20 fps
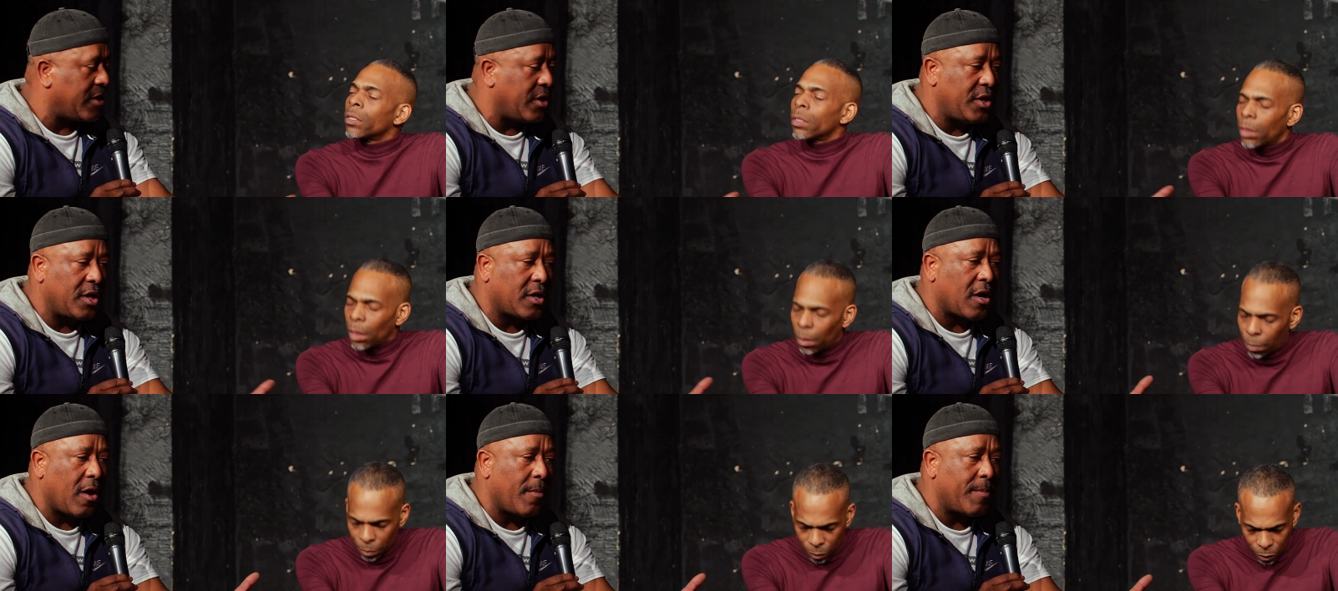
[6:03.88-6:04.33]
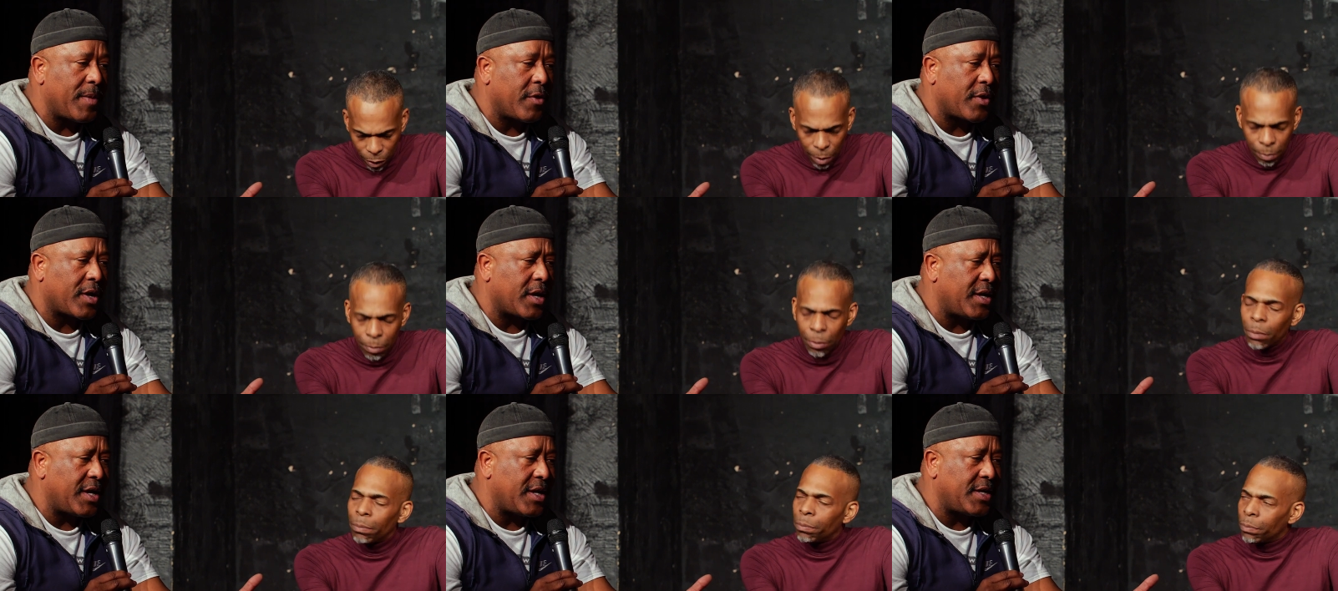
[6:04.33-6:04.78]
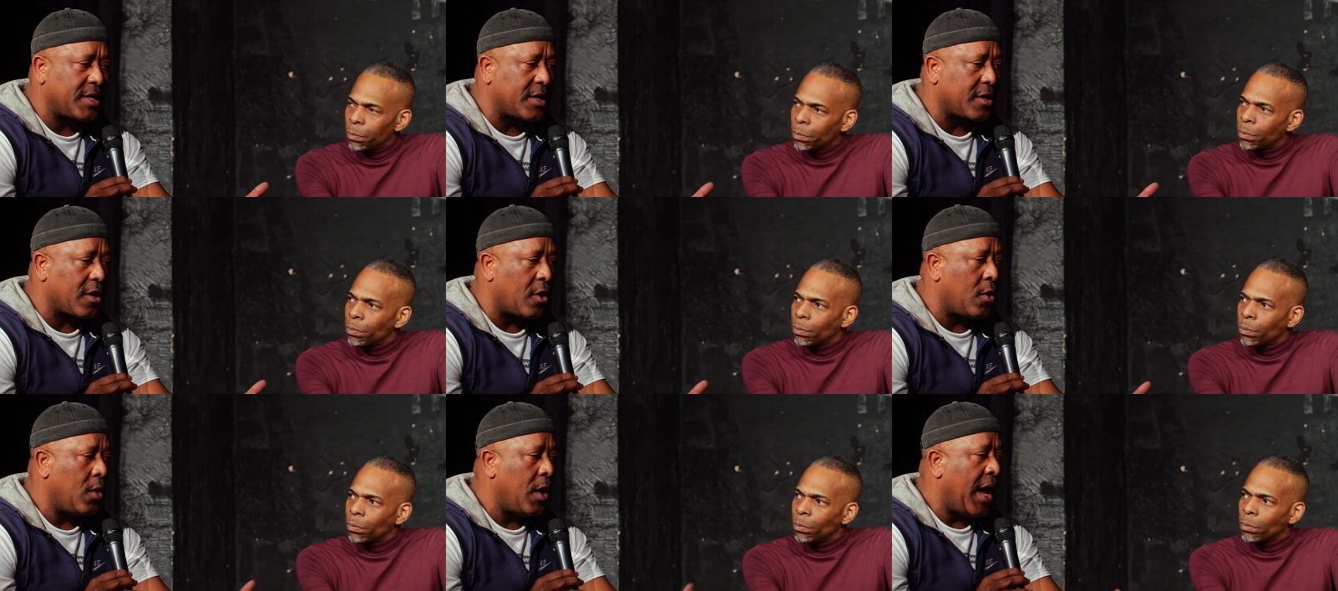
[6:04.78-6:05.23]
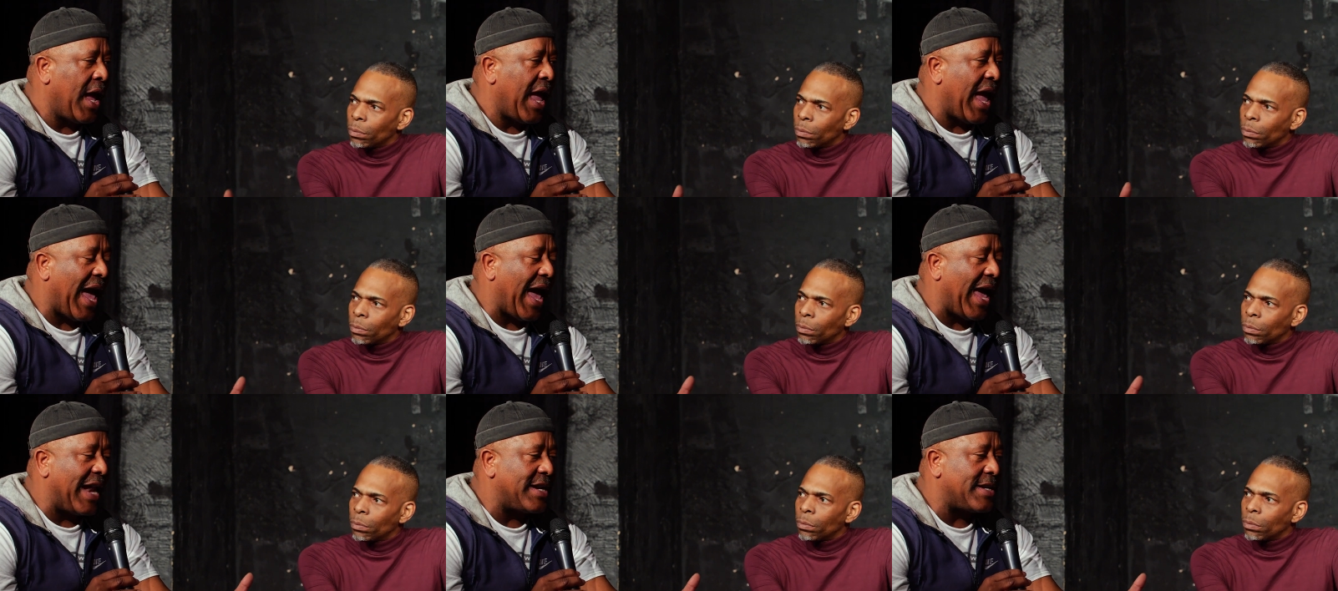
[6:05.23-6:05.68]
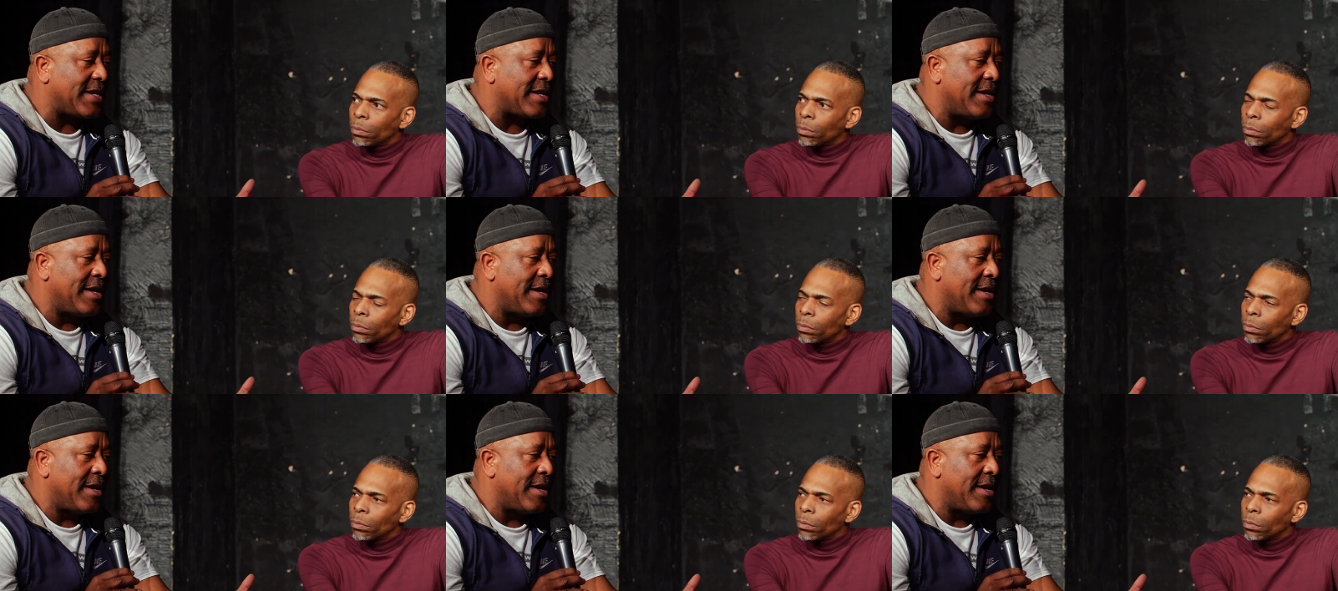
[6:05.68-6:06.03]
Speaker 1: You know, you go to America years ago, and